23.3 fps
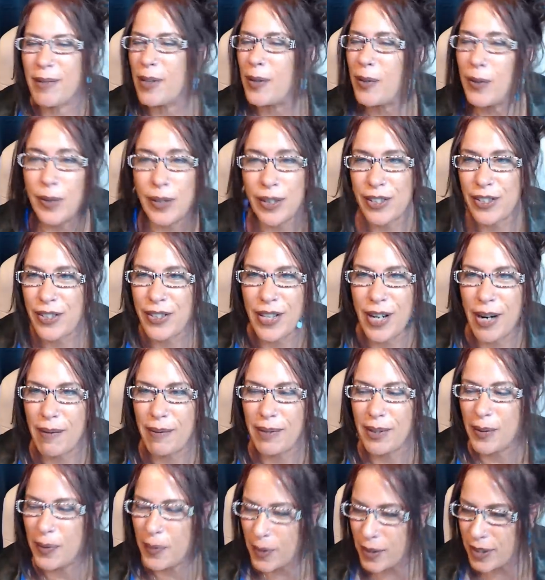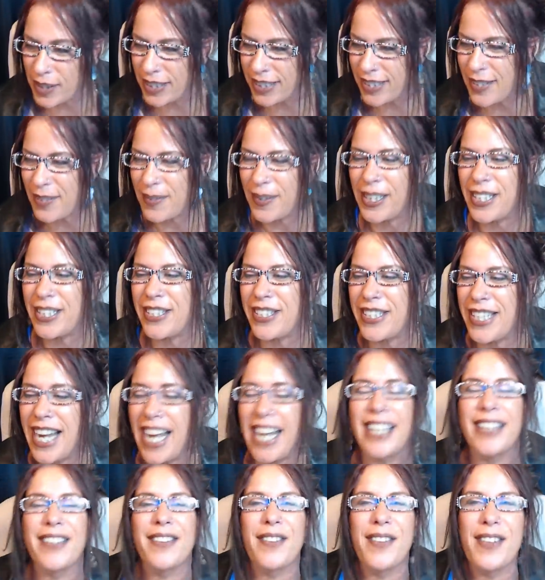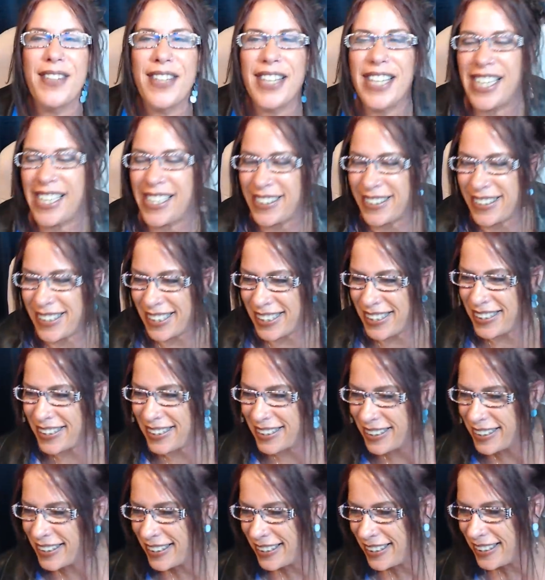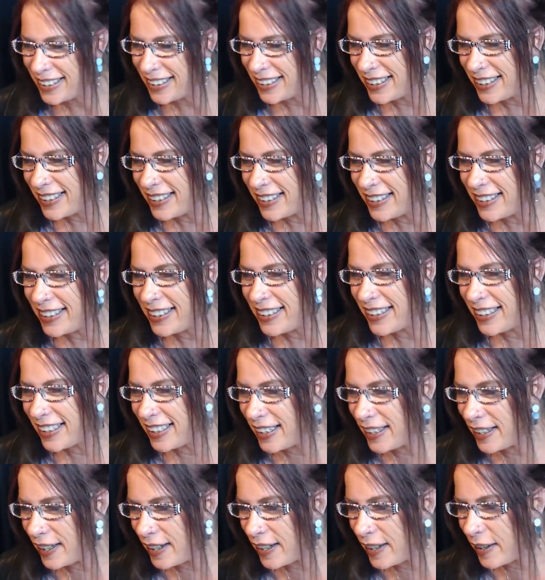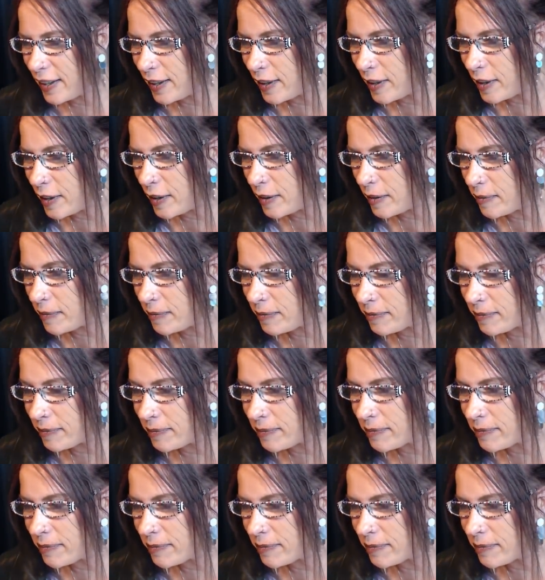the coolest job in the world. So I just had to throw that out there. Um,